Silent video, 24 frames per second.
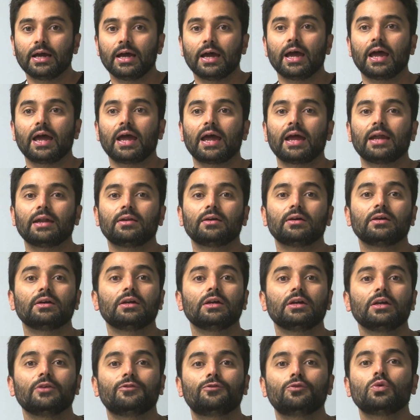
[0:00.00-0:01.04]
And
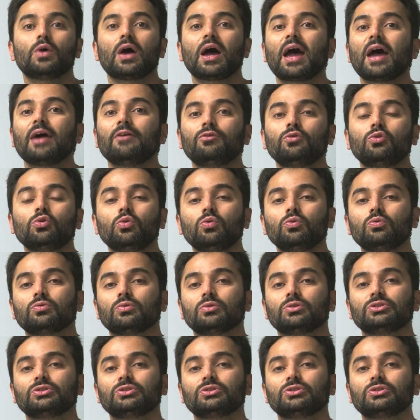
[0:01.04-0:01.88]
if you have to